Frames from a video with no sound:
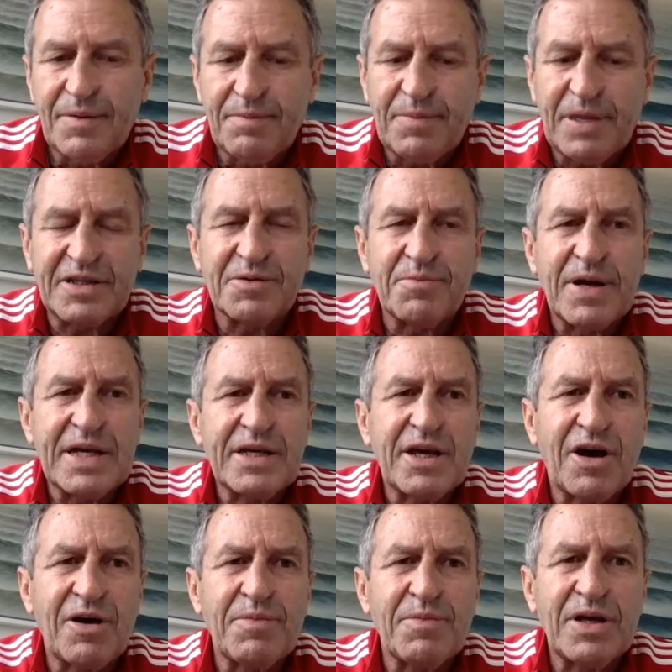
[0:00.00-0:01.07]
But to me,
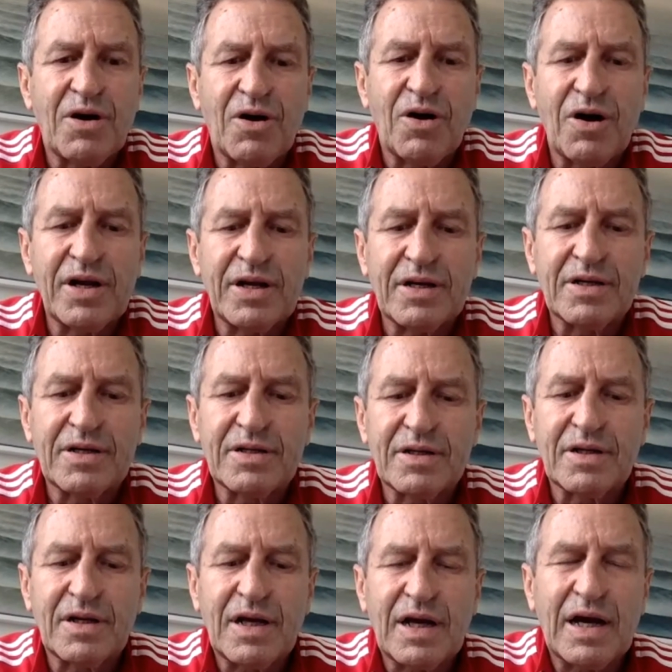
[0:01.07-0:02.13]
going behind
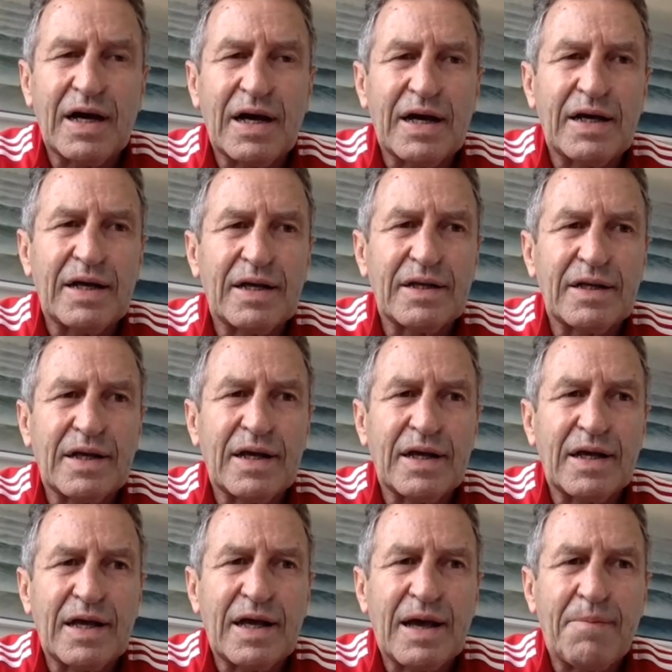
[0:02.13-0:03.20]
a
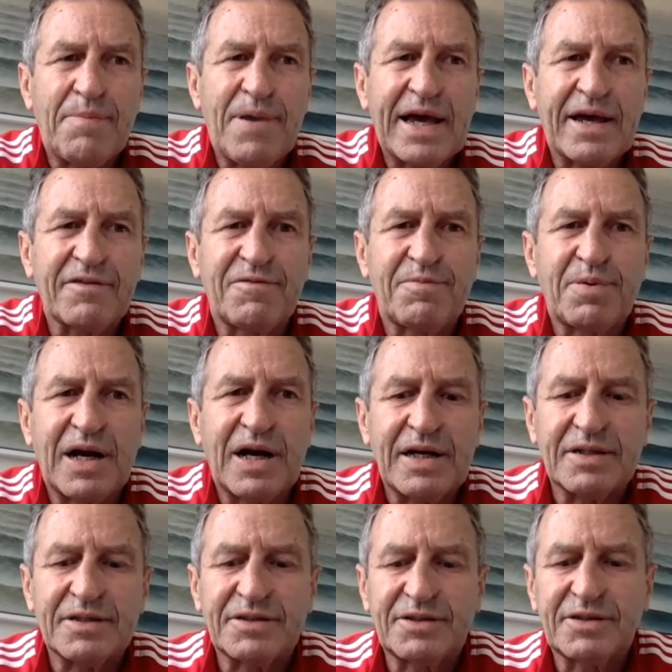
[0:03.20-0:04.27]
pack of
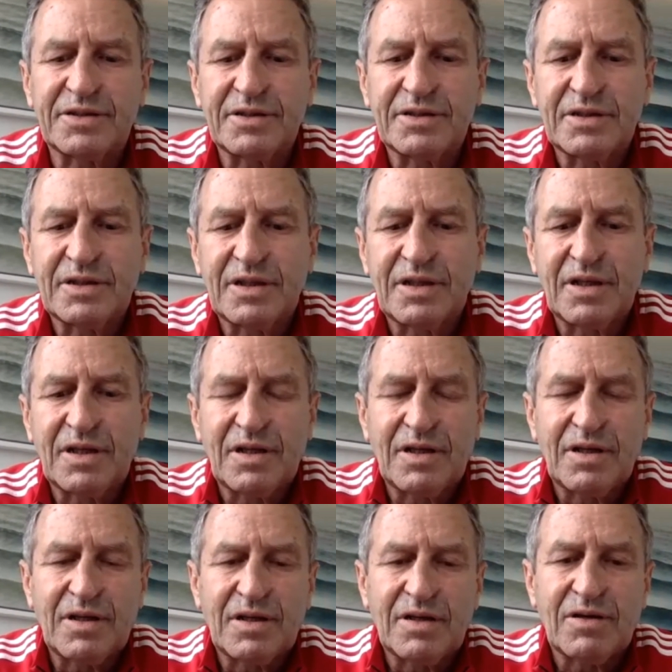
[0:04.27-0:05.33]
players,
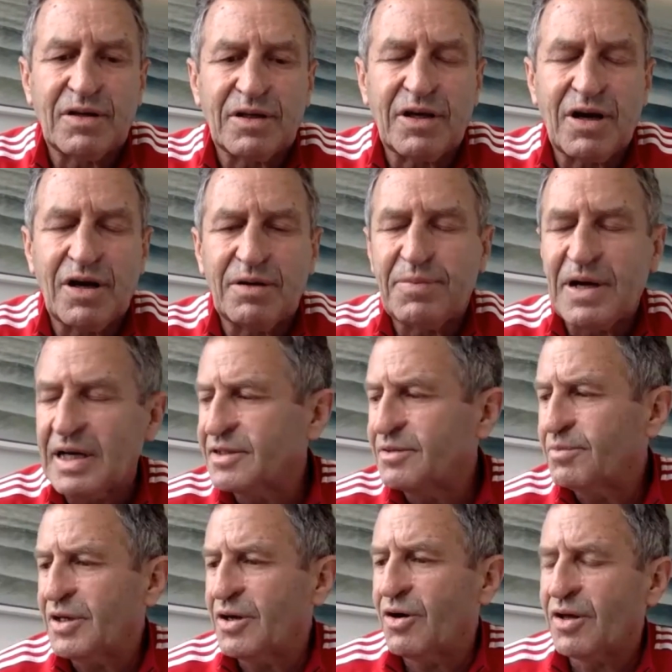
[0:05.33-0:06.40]
like passing
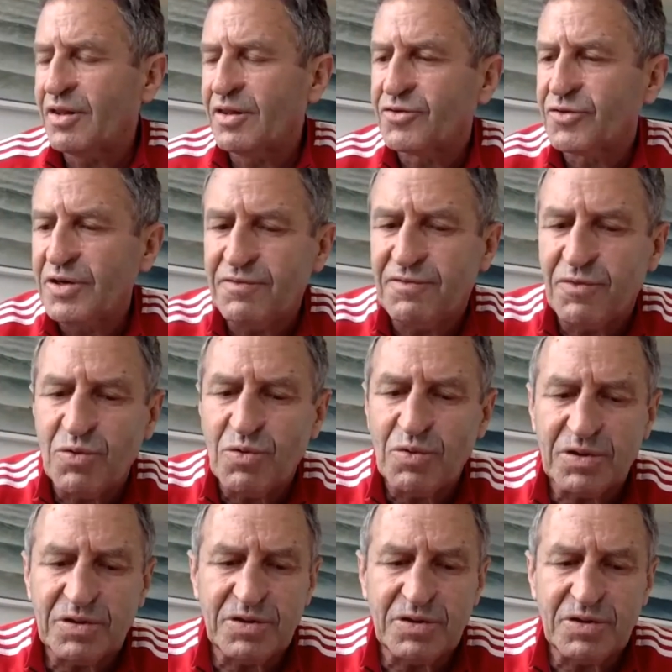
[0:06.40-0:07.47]
behind 3
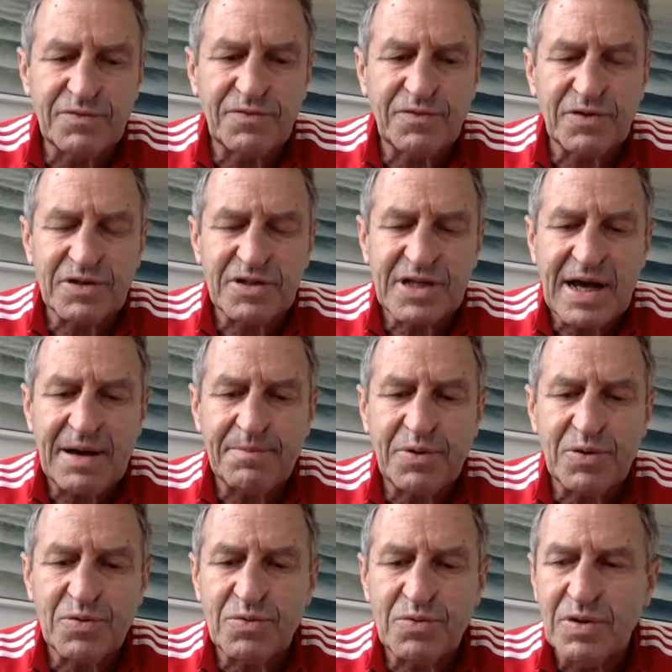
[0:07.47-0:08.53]
forwards, for
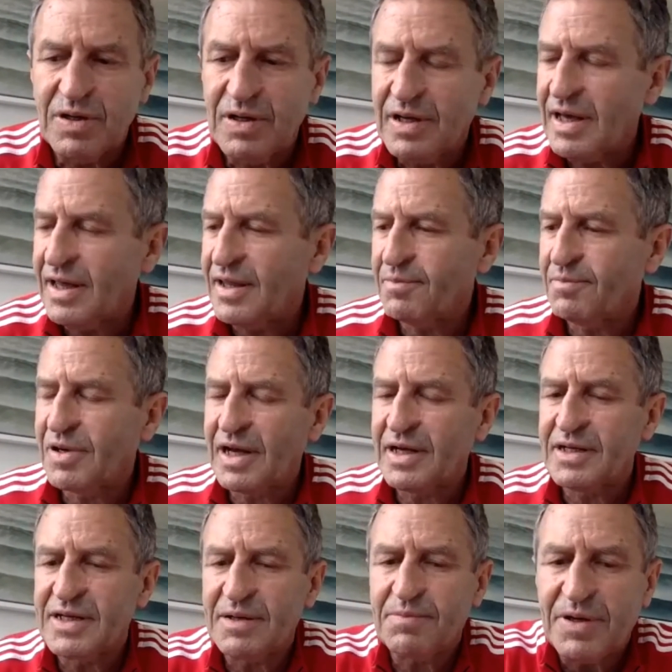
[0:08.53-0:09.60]
example, and then
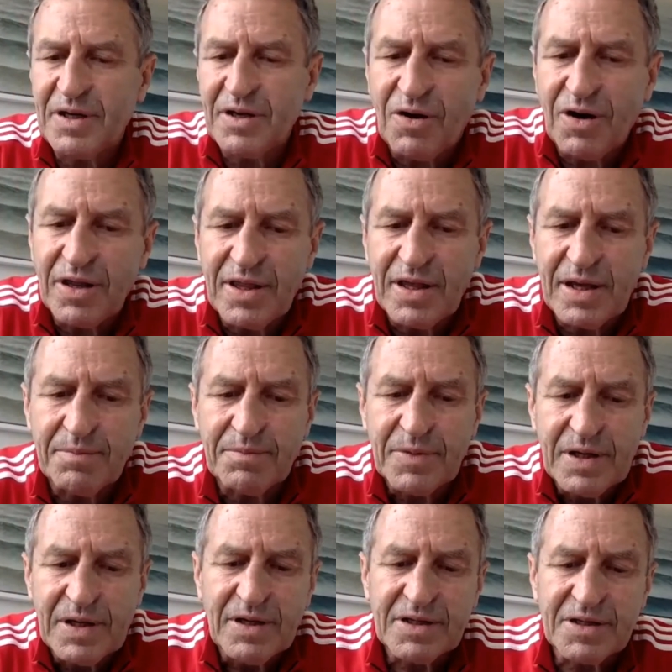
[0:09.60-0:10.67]
playing deep behind them,
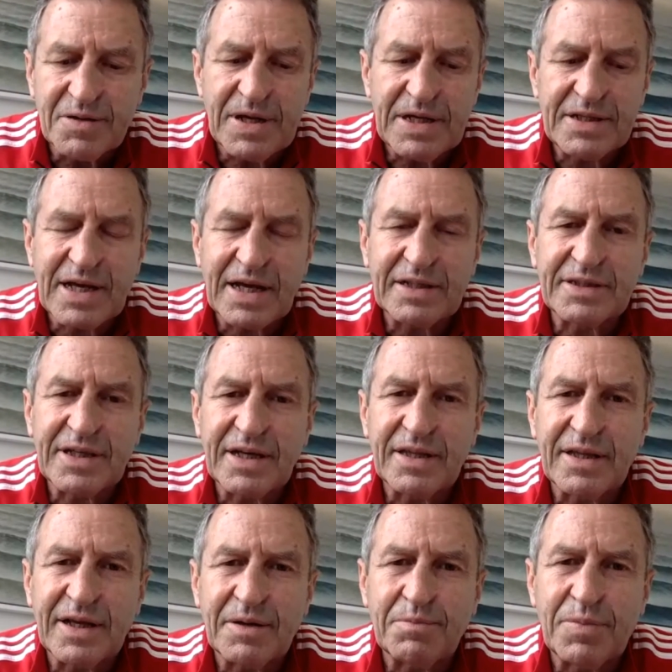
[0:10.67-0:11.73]
to me takes out
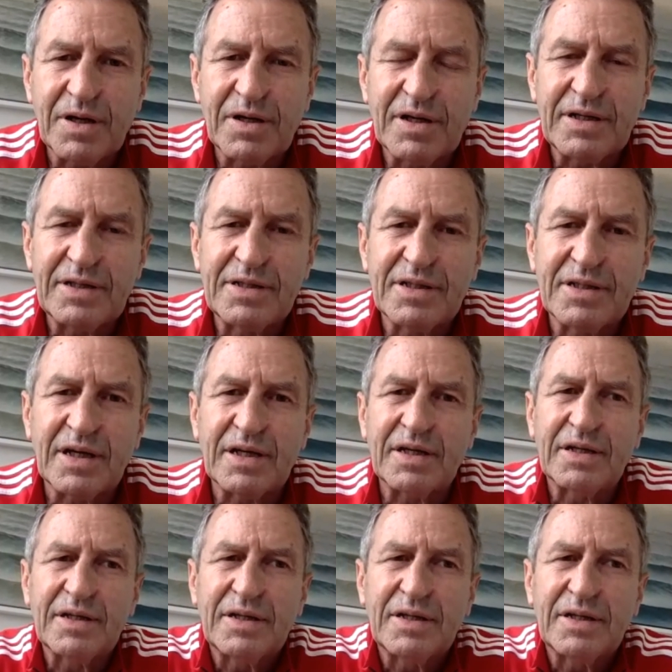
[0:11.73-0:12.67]
that ability to